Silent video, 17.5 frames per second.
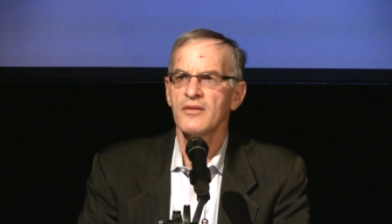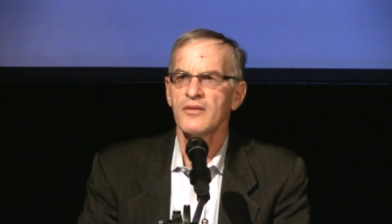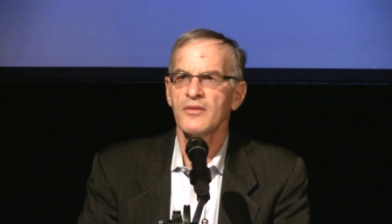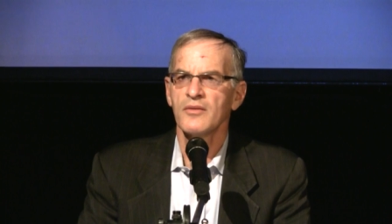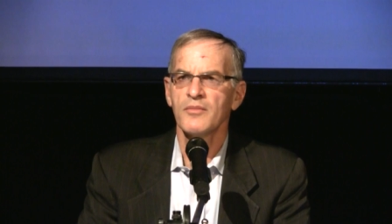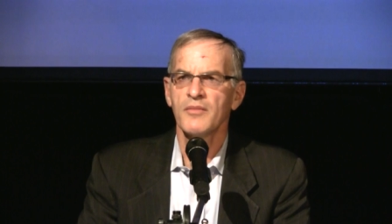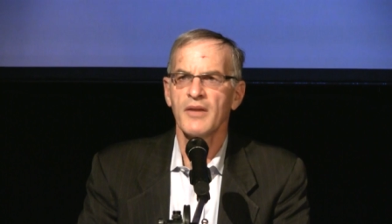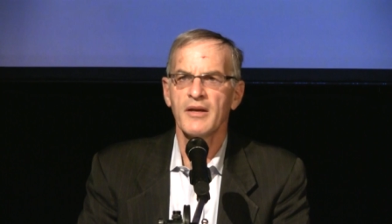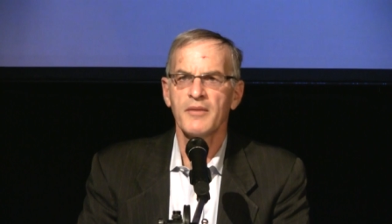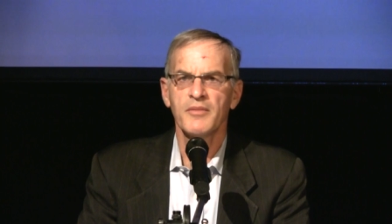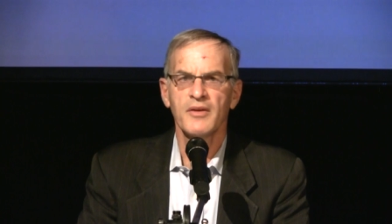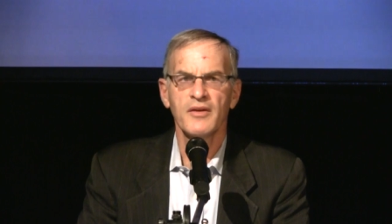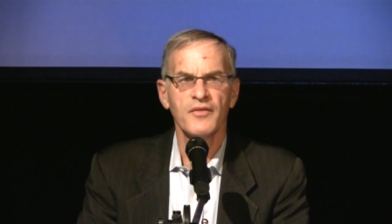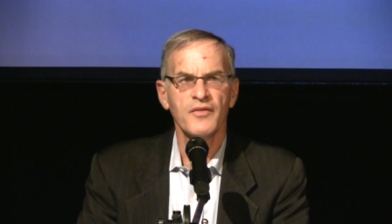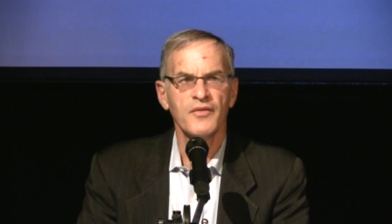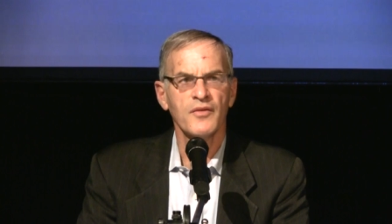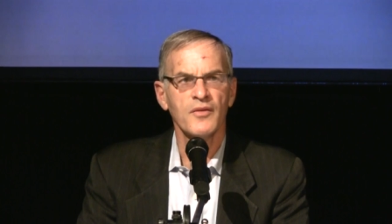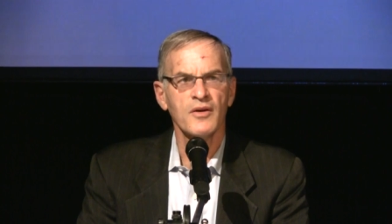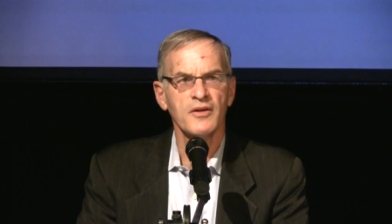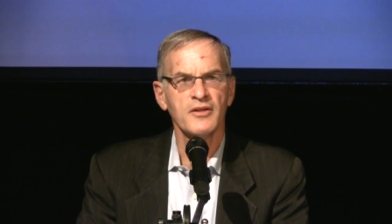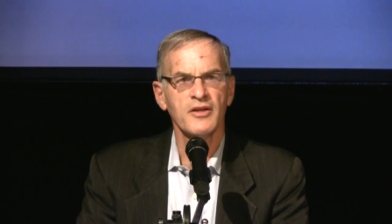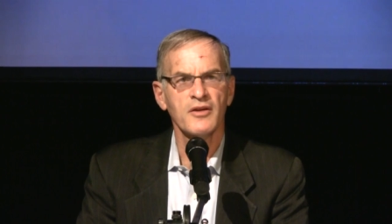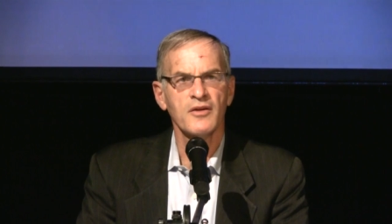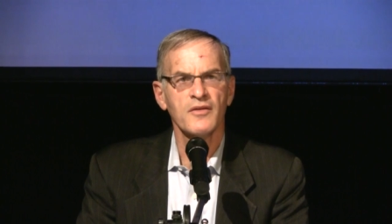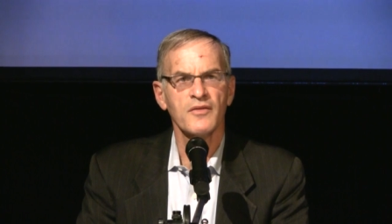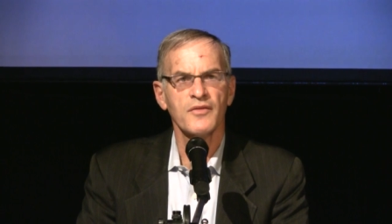to maybe
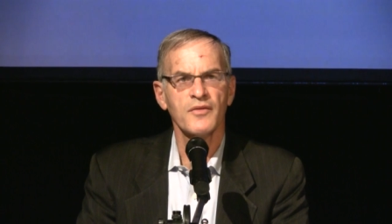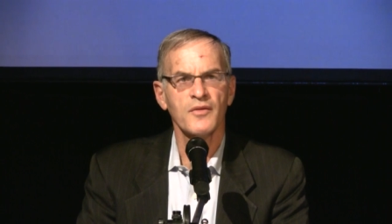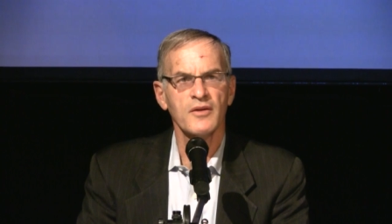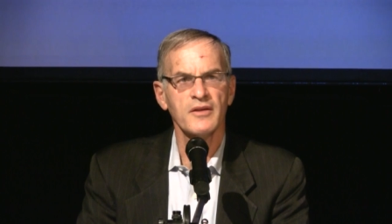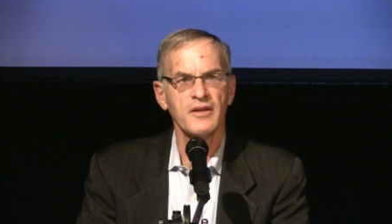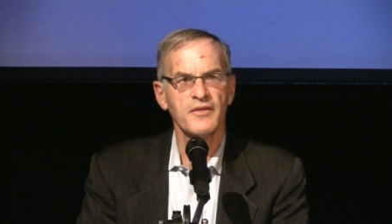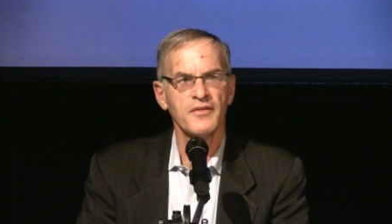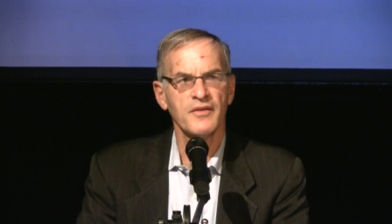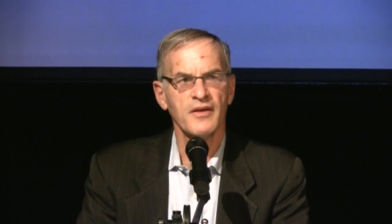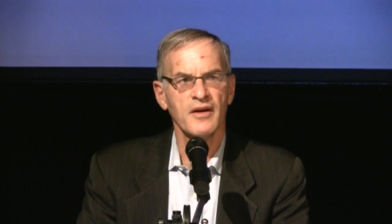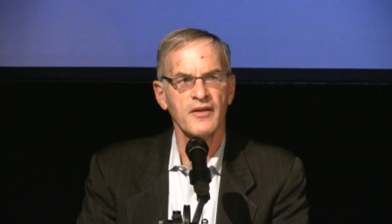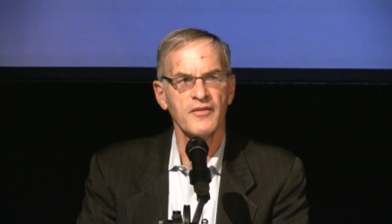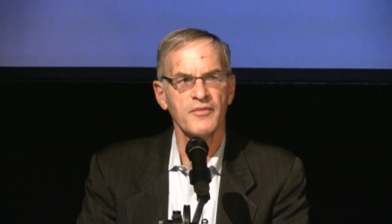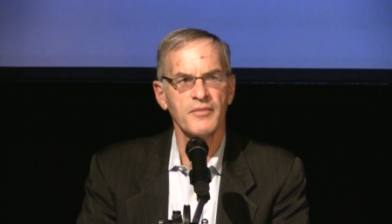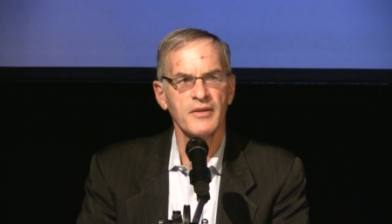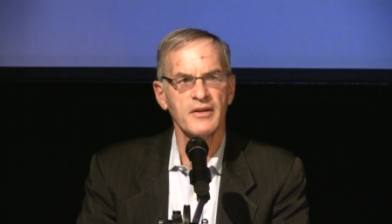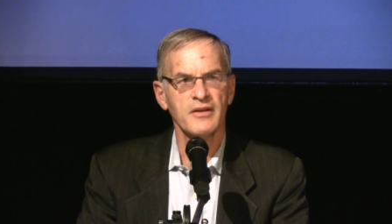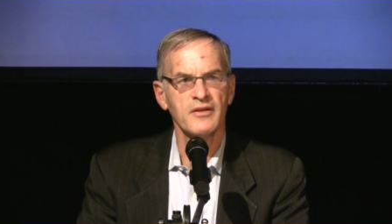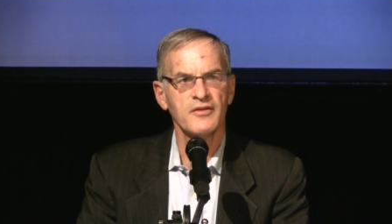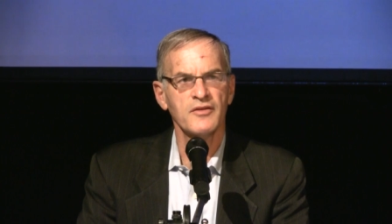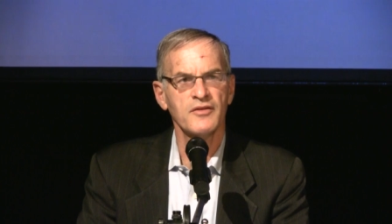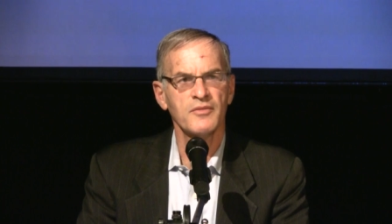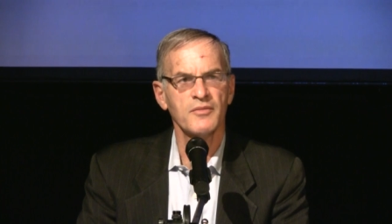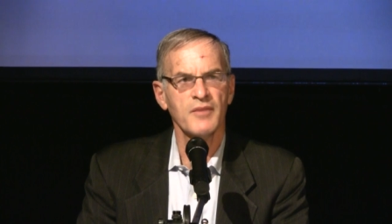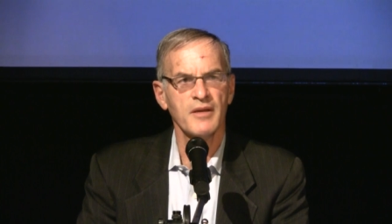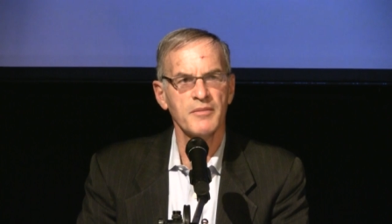40 or 45
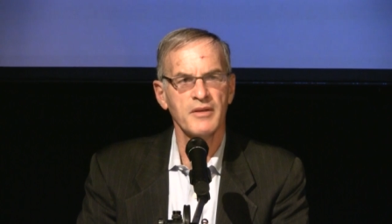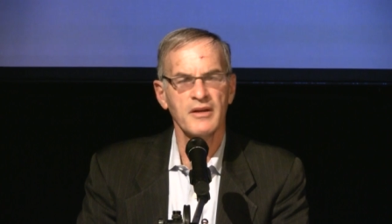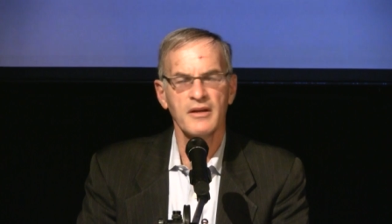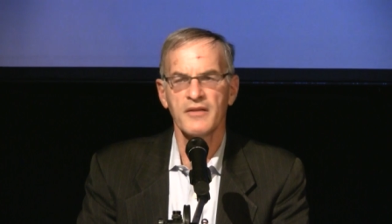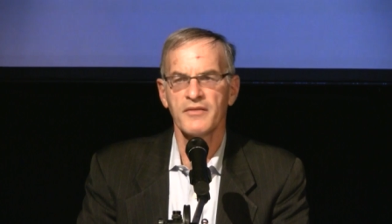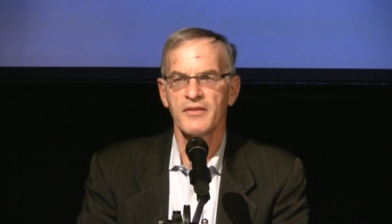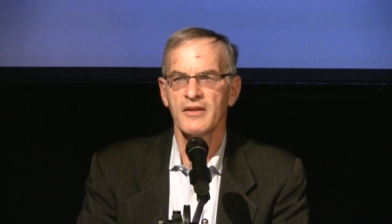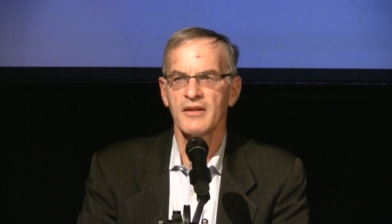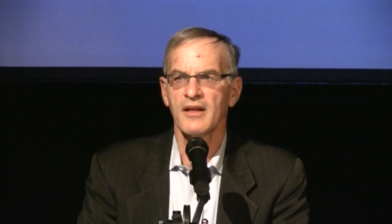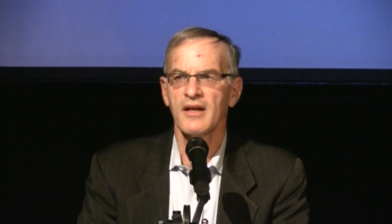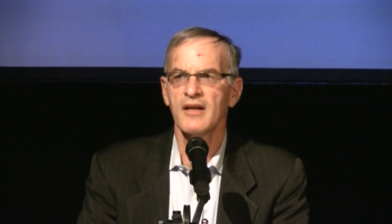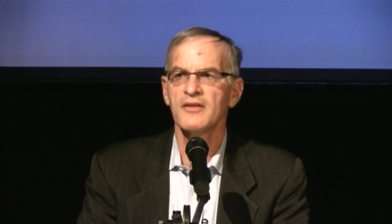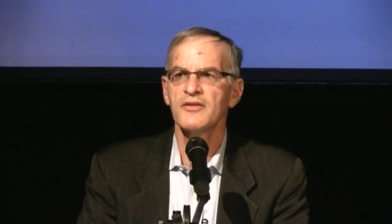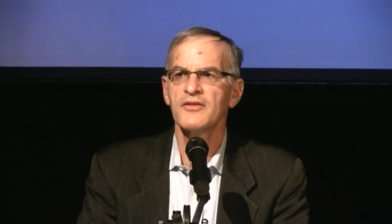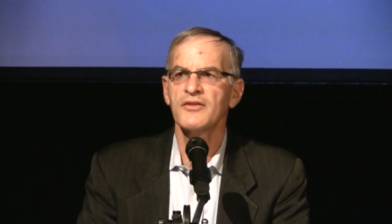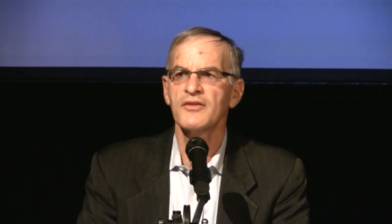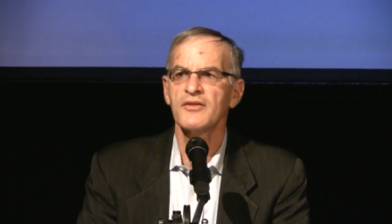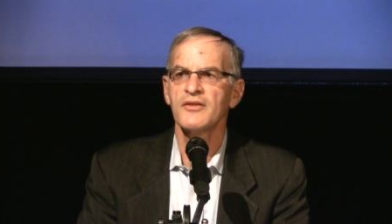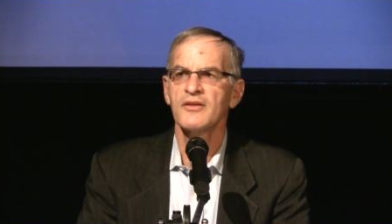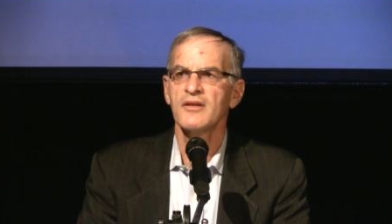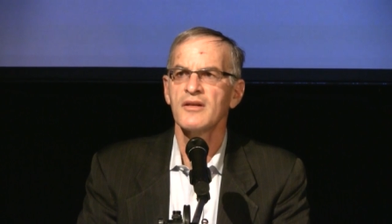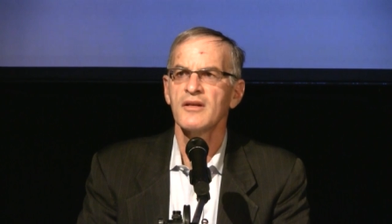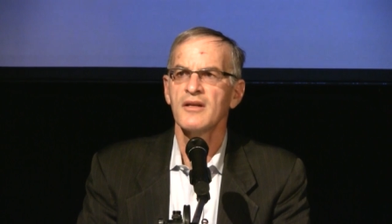minutes, maybe even less,